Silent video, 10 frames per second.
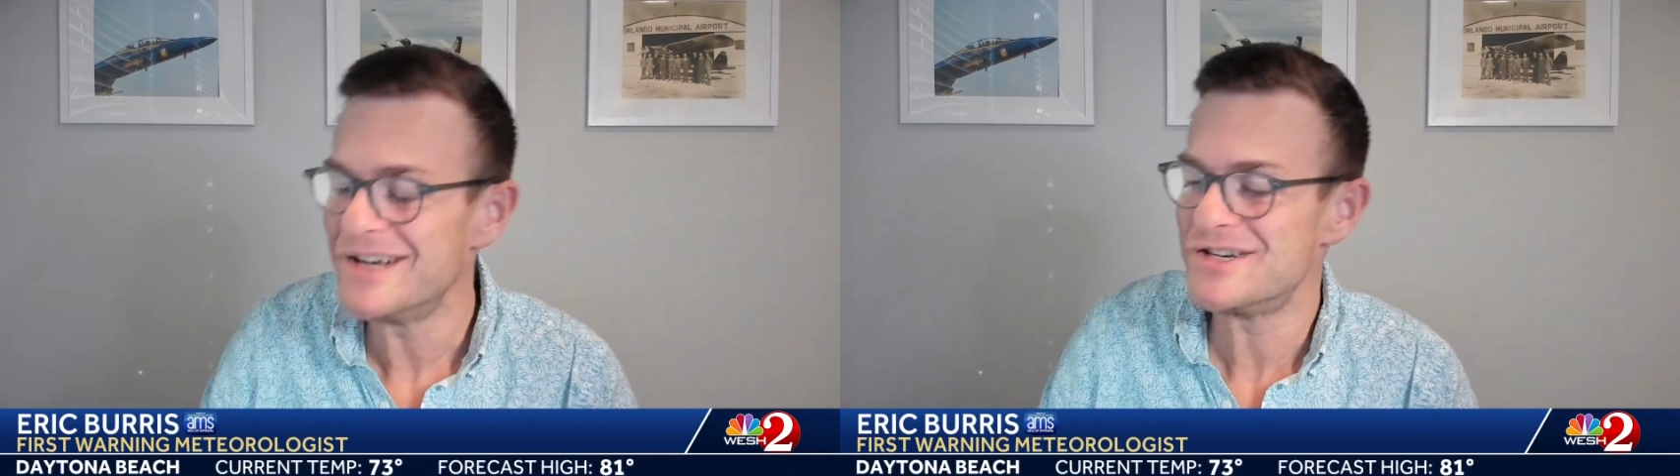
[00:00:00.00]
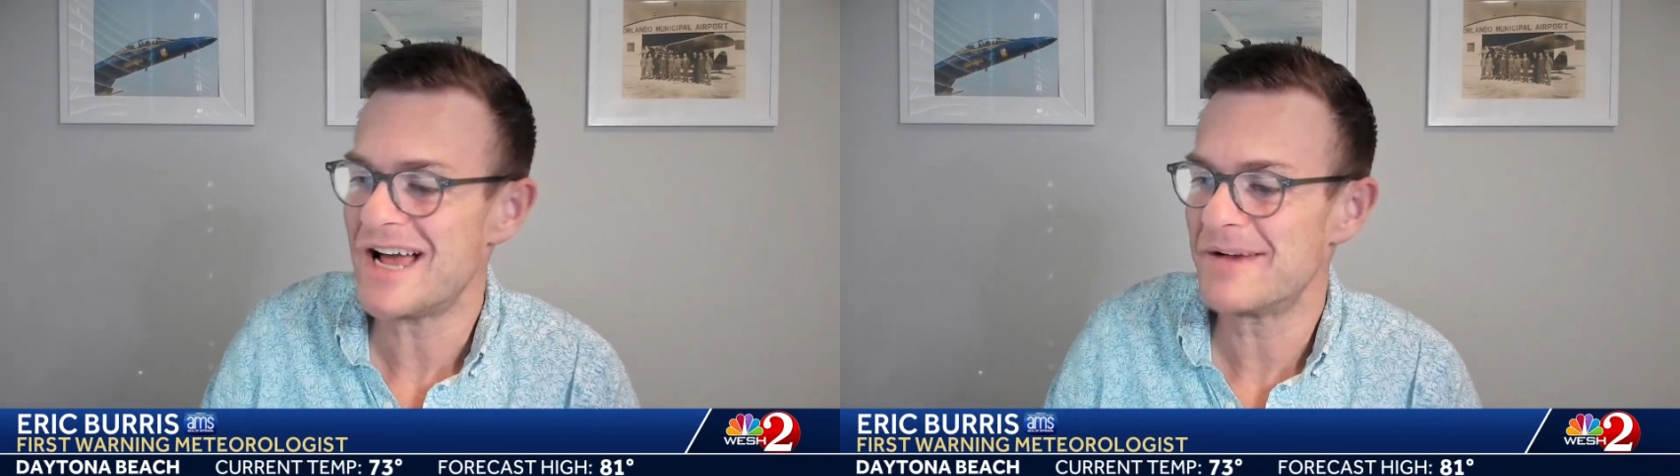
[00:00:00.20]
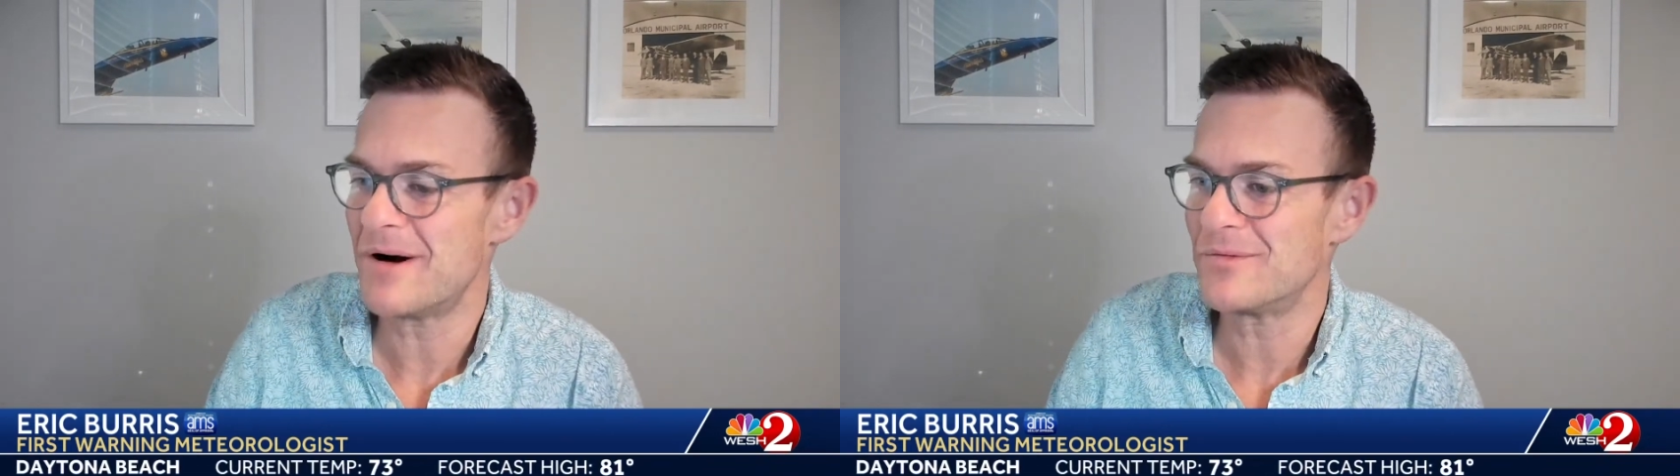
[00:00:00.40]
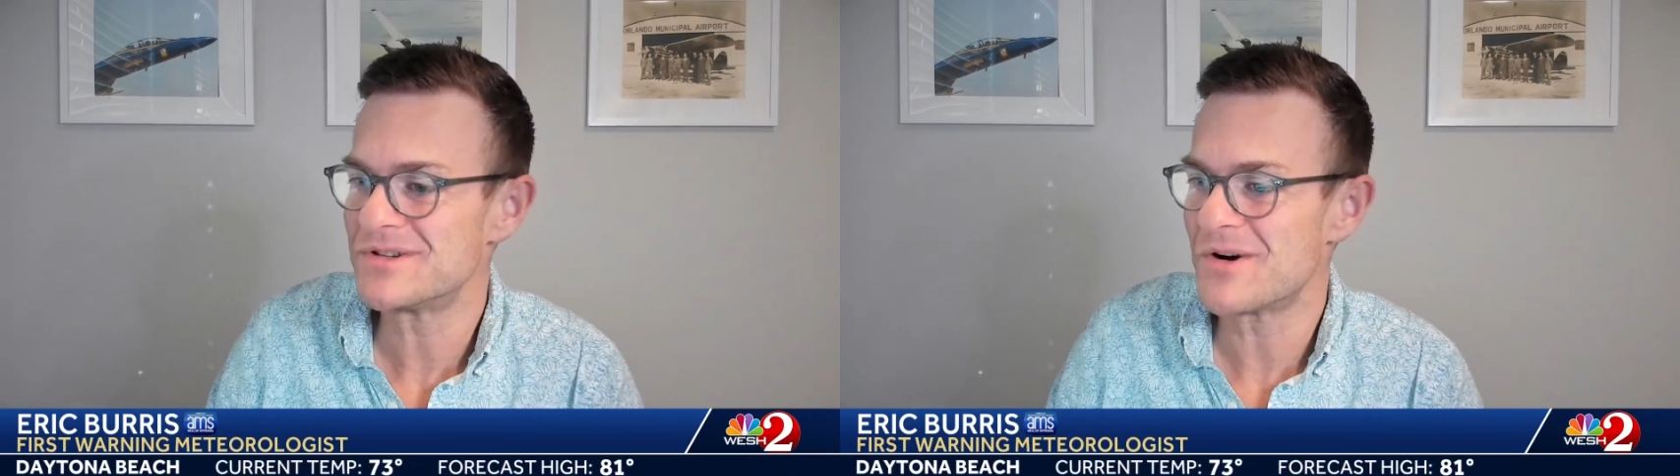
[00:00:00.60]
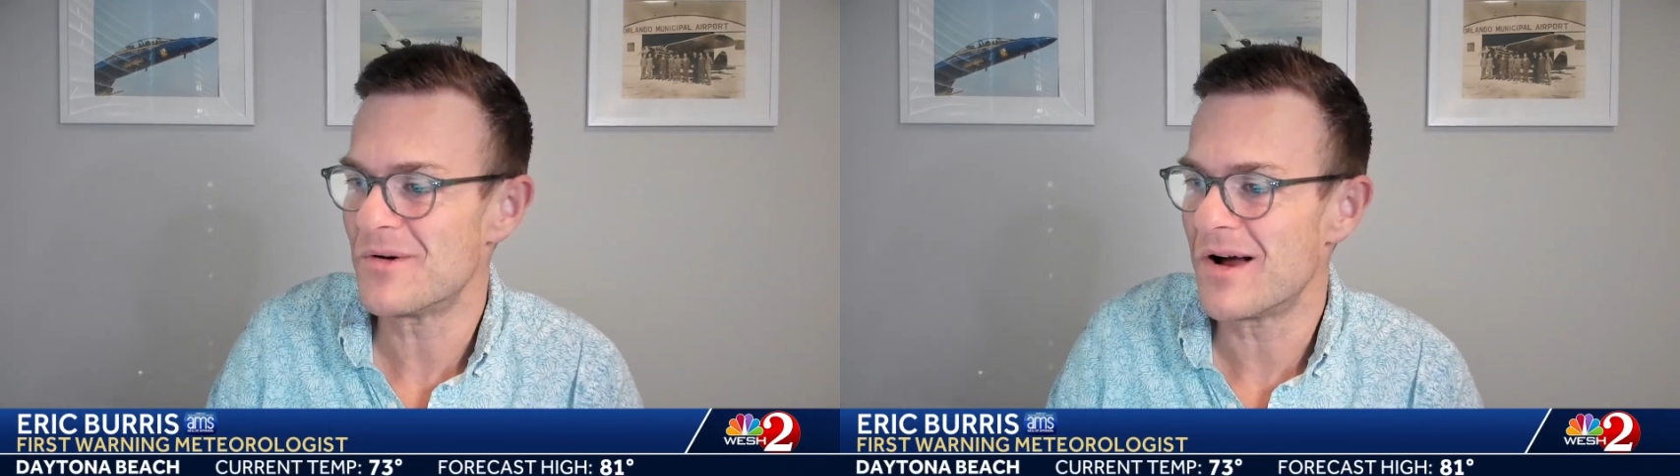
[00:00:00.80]
chat about what's
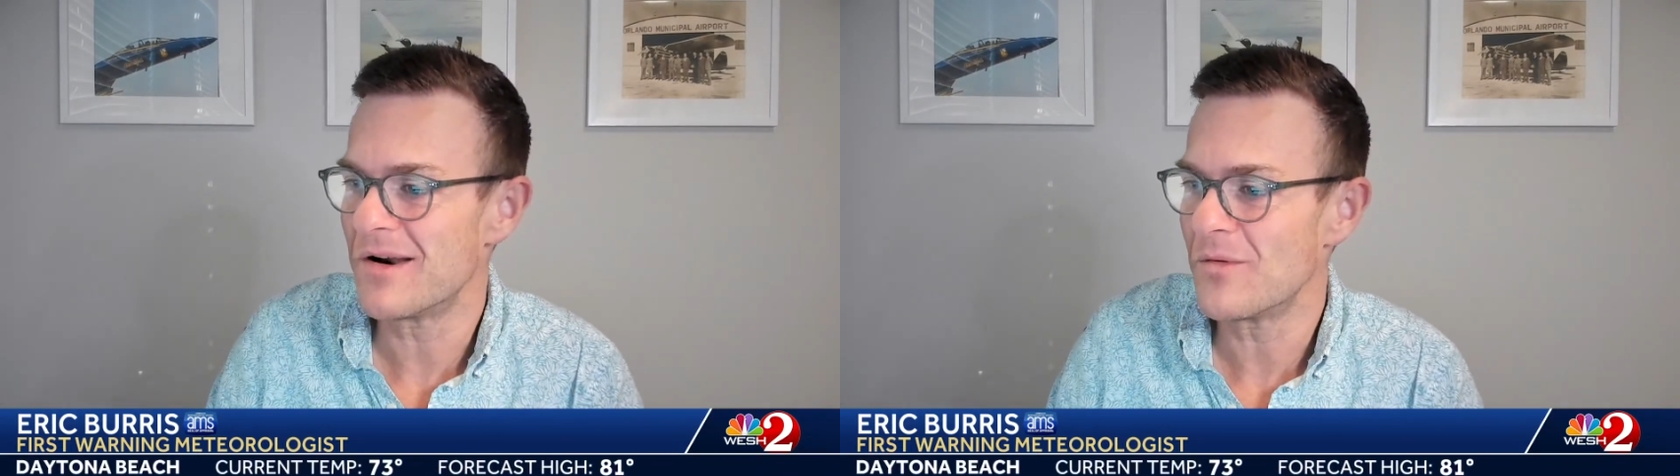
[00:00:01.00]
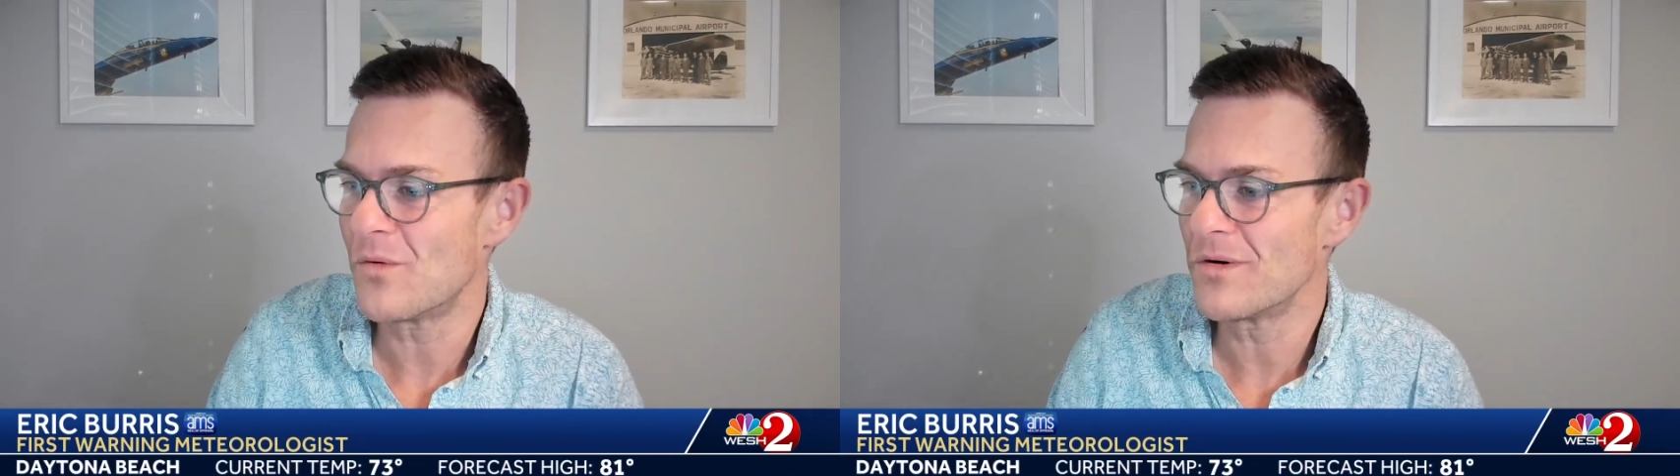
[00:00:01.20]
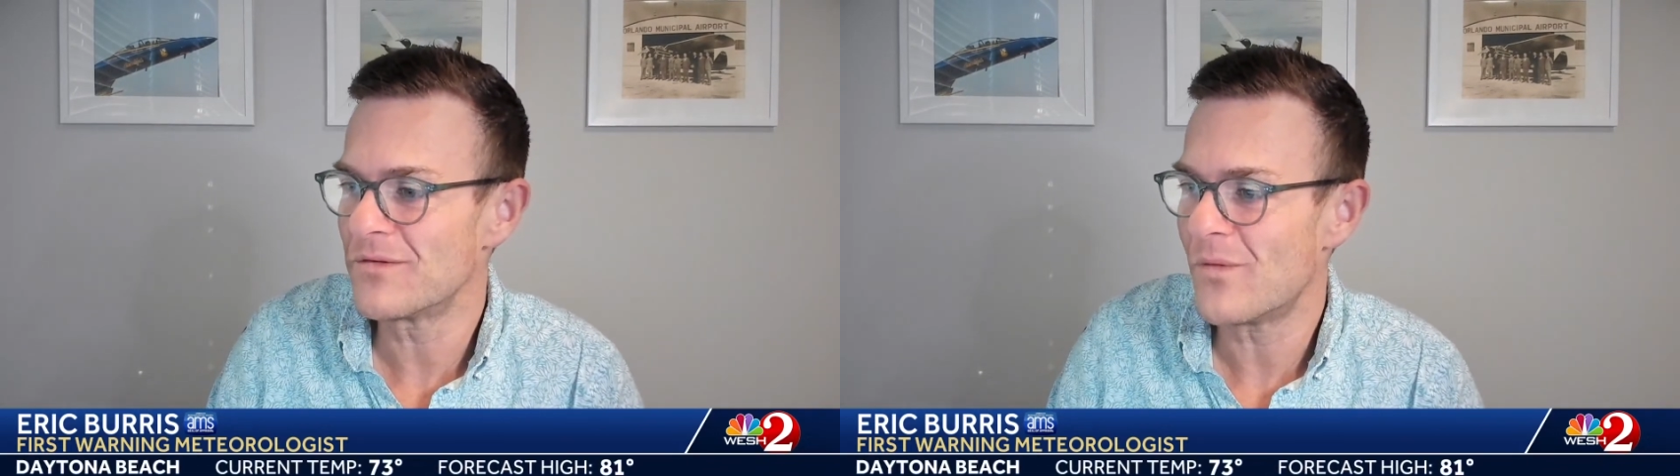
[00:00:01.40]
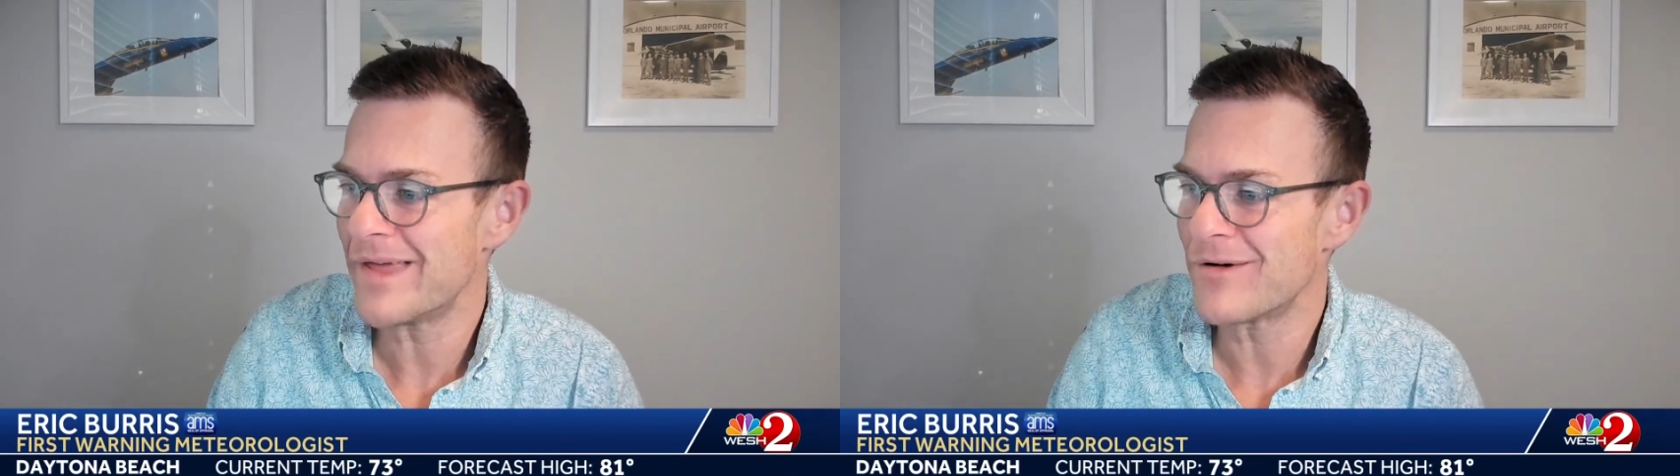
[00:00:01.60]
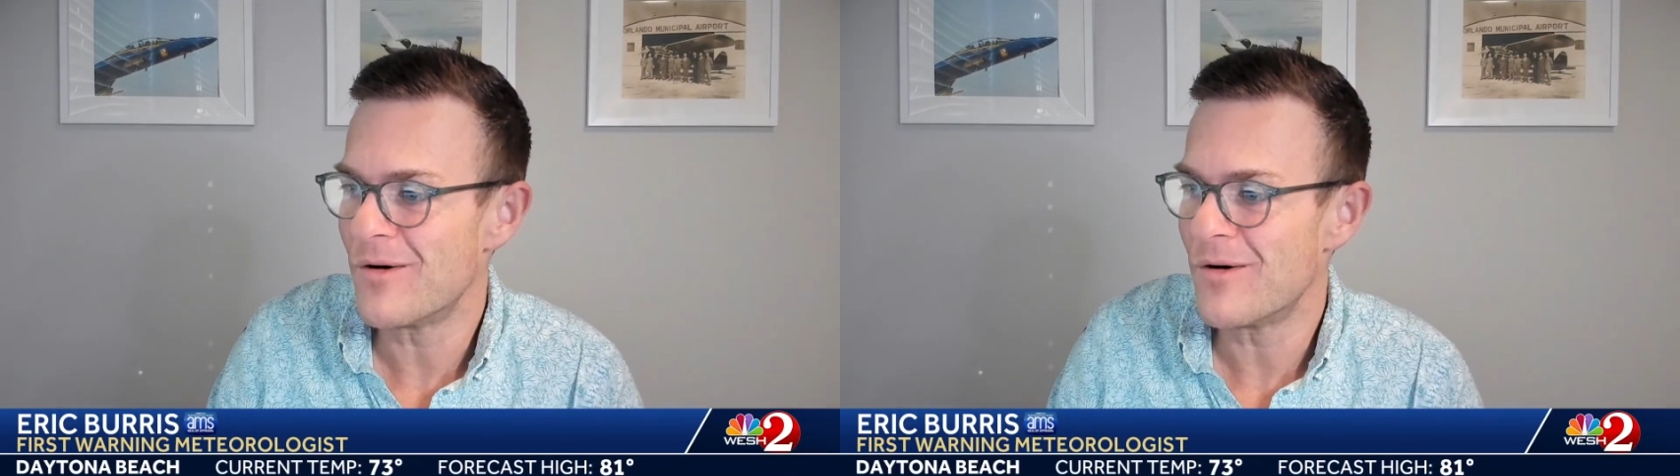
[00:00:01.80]
going on in the world of weather,